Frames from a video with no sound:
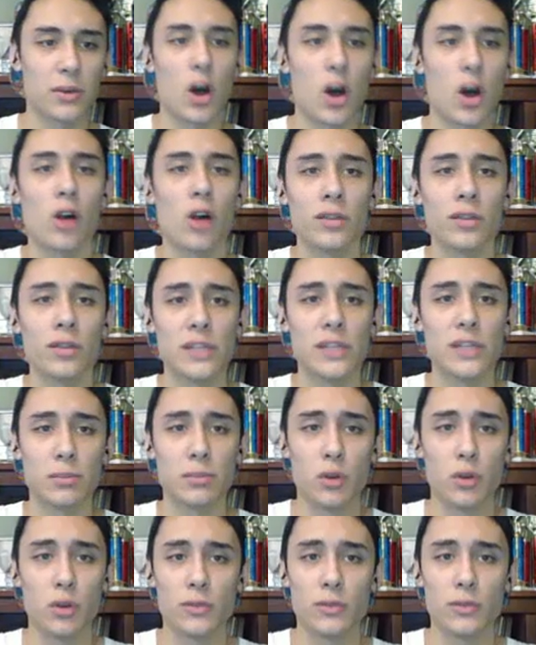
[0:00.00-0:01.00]
all of his
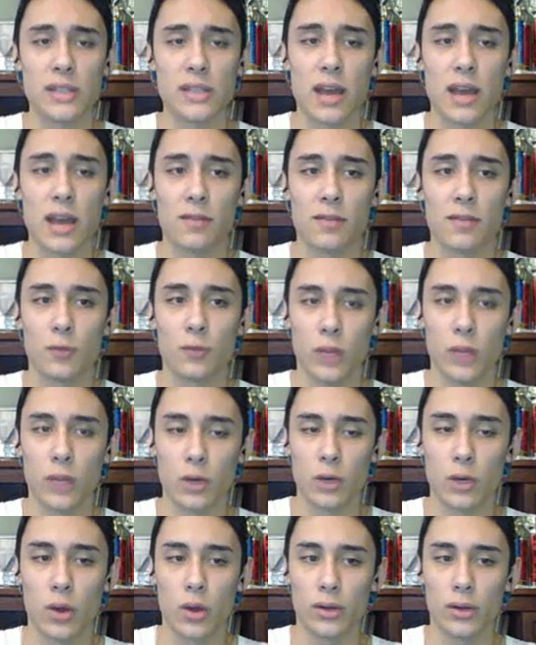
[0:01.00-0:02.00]
moves have
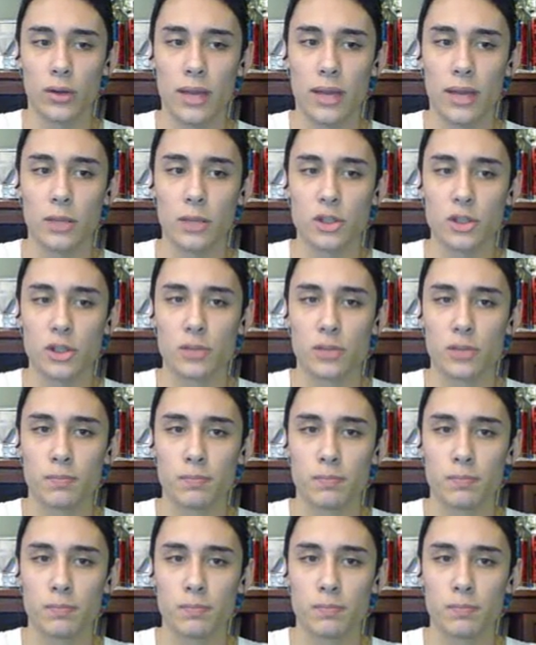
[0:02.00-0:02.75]
recoil damage.